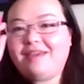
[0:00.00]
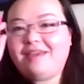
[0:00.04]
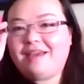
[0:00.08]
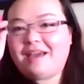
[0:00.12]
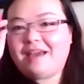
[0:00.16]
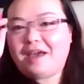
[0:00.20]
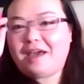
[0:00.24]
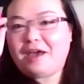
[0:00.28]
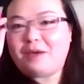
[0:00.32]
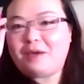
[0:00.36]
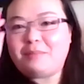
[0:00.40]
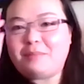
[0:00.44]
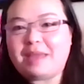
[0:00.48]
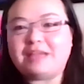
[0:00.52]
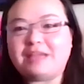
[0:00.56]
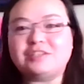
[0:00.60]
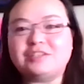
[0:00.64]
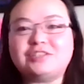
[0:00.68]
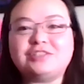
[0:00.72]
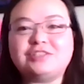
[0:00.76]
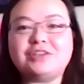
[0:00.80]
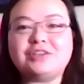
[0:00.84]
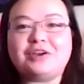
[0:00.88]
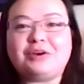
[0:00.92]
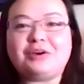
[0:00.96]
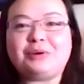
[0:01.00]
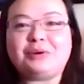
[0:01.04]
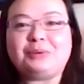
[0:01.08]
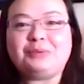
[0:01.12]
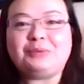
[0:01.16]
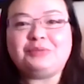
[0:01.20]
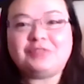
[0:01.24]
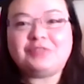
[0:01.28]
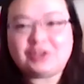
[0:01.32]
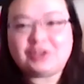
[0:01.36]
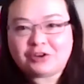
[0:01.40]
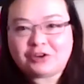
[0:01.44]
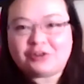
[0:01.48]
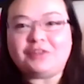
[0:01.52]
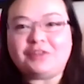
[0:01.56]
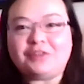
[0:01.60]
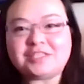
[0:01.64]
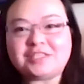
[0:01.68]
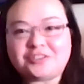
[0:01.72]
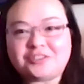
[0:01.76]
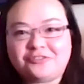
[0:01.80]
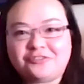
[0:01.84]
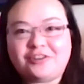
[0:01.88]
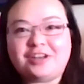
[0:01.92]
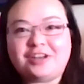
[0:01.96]
And so the girl that's
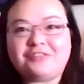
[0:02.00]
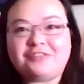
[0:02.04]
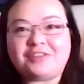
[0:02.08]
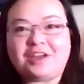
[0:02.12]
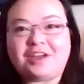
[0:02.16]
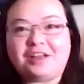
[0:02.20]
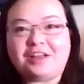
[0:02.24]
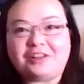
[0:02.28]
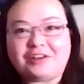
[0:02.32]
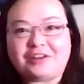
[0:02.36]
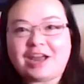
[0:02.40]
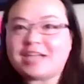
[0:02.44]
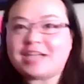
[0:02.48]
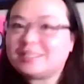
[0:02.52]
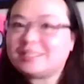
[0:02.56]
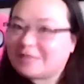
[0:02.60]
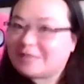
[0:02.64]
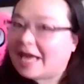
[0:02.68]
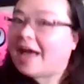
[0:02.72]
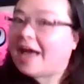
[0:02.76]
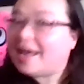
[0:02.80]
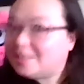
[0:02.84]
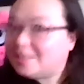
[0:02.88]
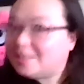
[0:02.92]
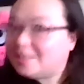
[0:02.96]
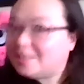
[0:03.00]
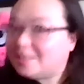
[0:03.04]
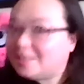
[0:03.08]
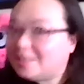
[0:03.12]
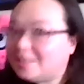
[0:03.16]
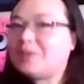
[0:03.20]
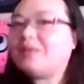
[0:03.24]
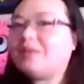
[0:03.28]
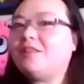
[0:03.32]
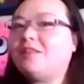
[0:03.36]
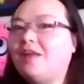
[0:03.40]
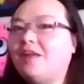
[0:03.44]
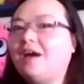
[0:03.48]
afraid of color has been doing